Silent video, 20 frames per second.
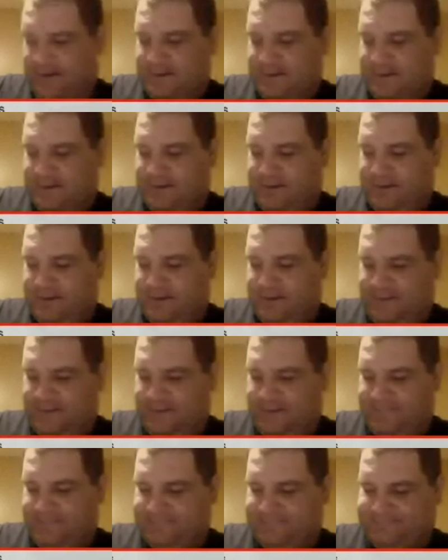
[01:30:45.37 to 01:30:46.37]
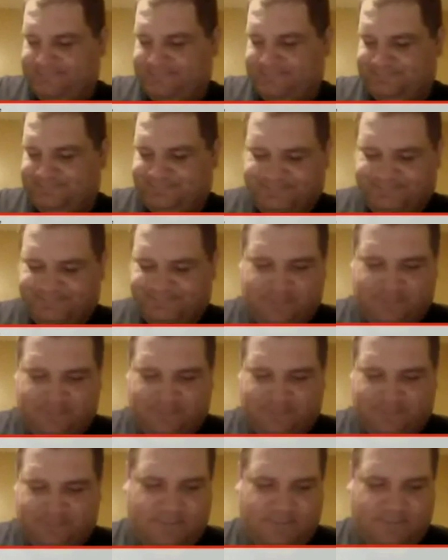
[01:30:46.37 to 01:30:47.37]
All right.
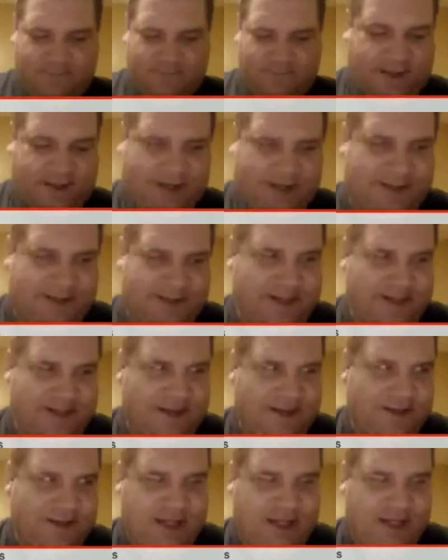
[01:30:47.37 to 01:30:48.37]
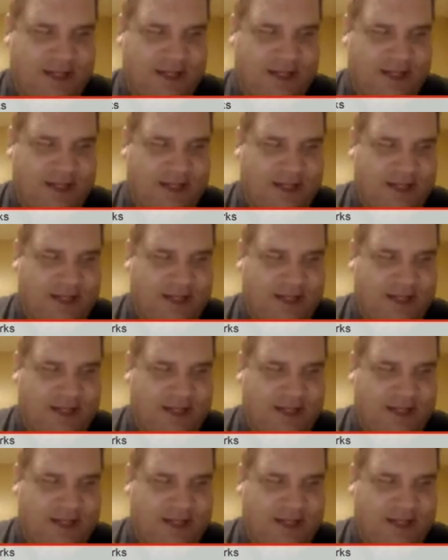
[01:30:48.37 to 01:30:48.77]
But like you said, nothing's cheap.